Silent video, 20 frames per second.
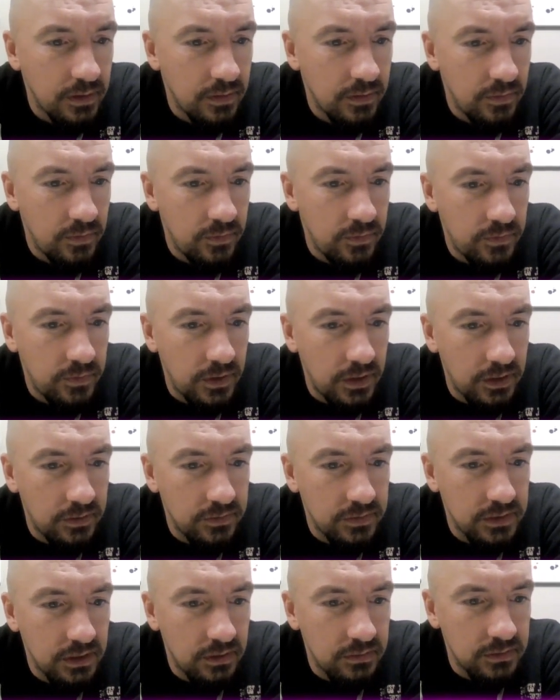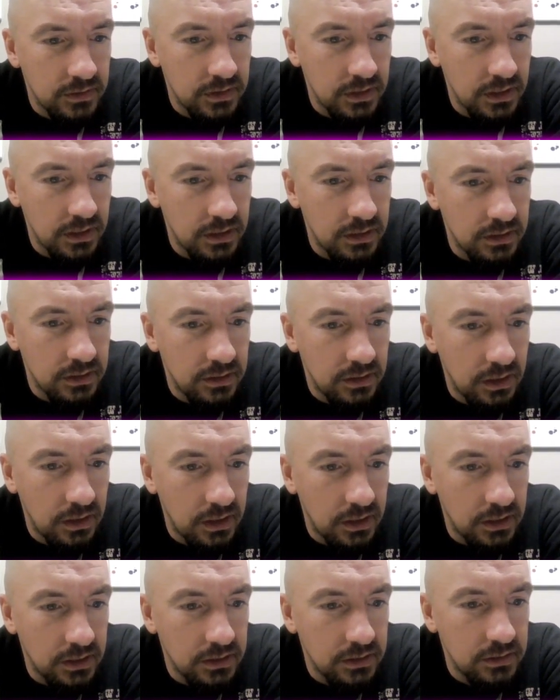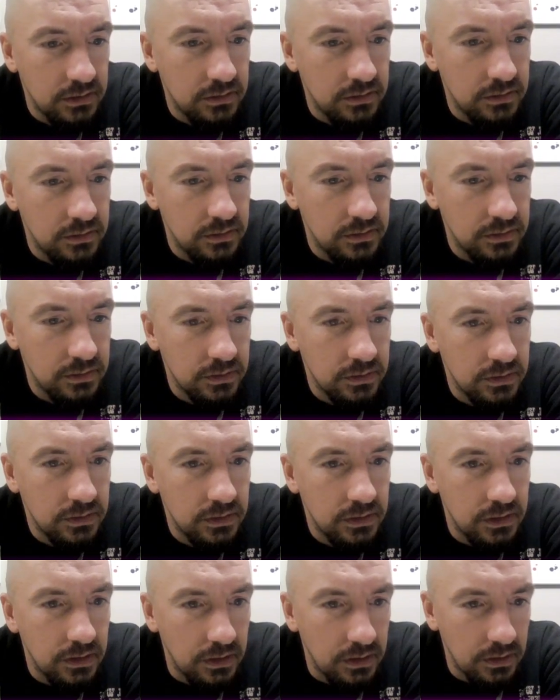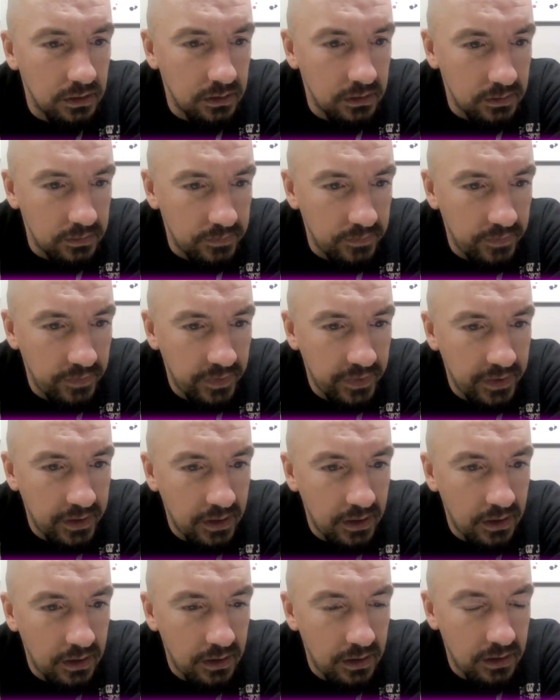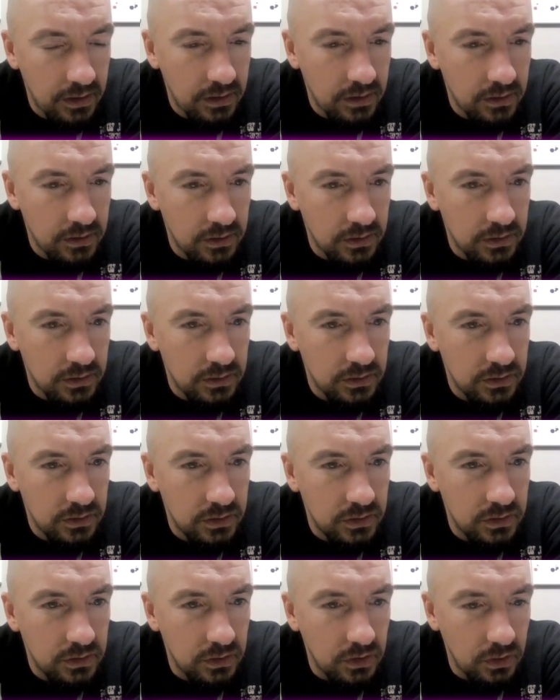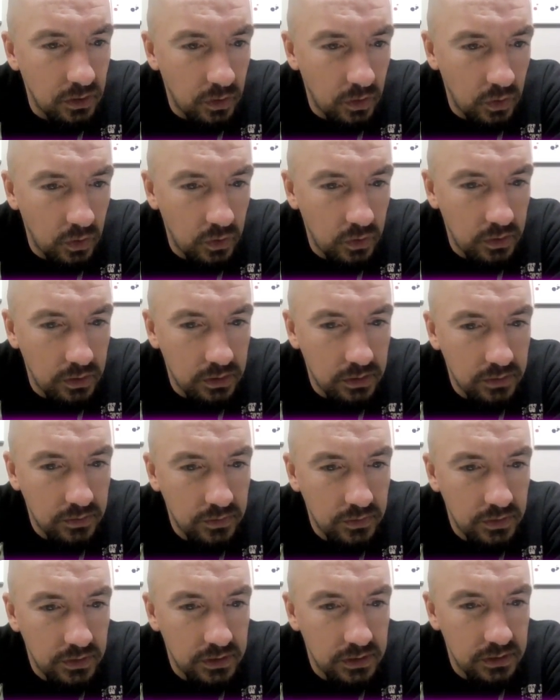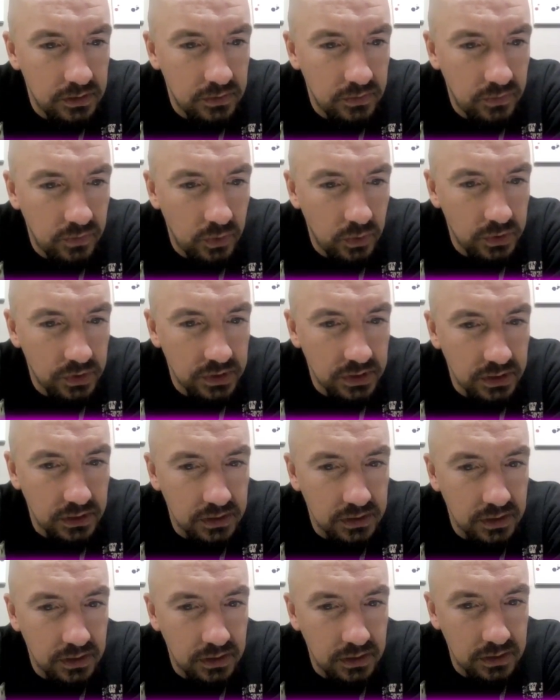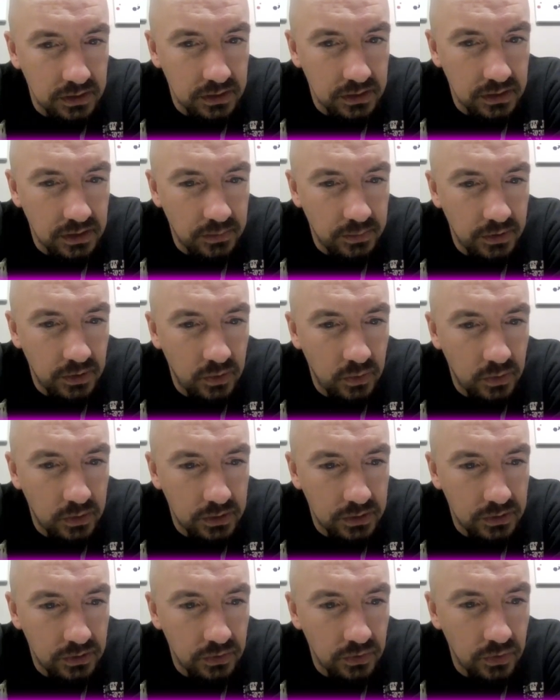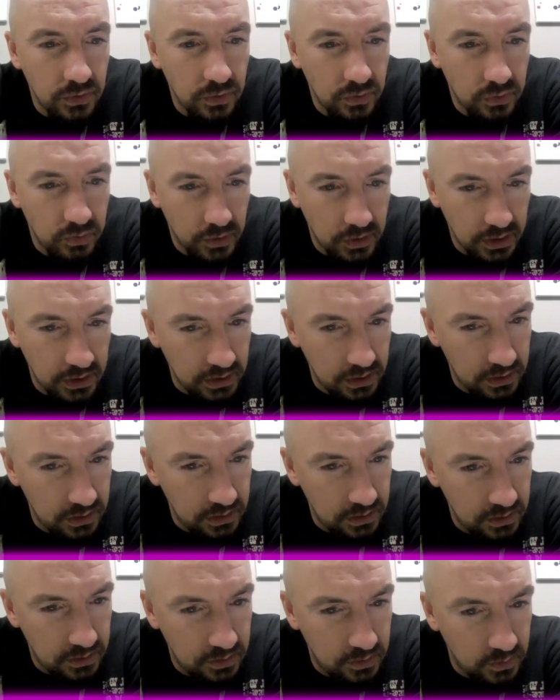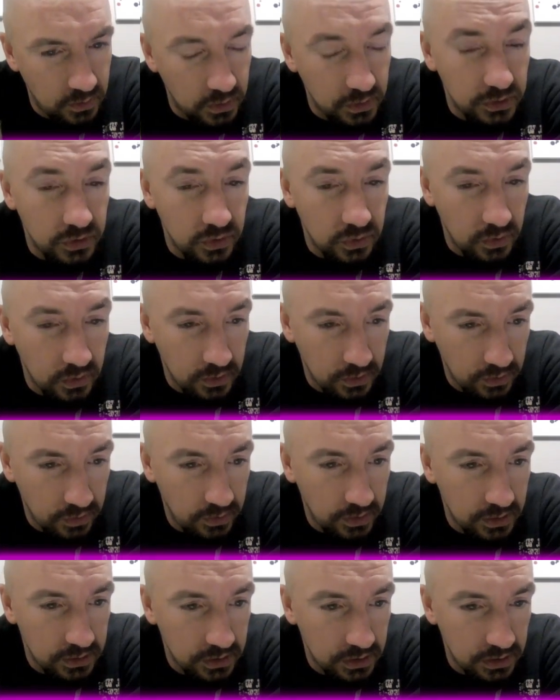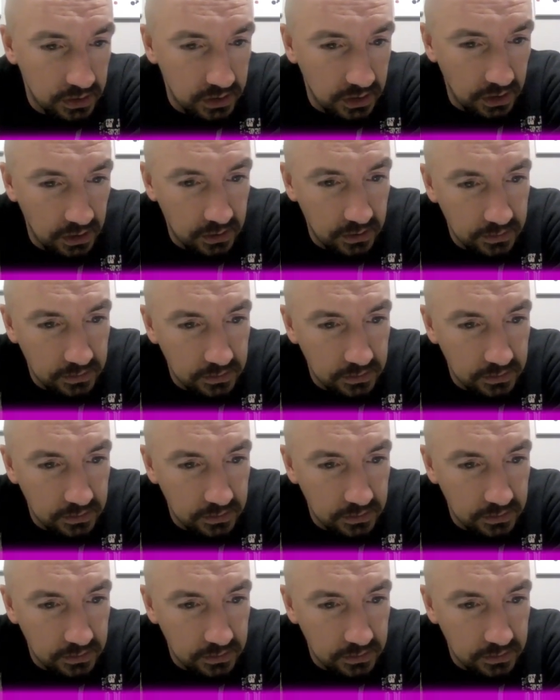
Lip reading: 5, 7, 8, 9. Okay. So this is 4, 6, then this is going to be a 1, 2, 3. 1, 2, or 3, I should say.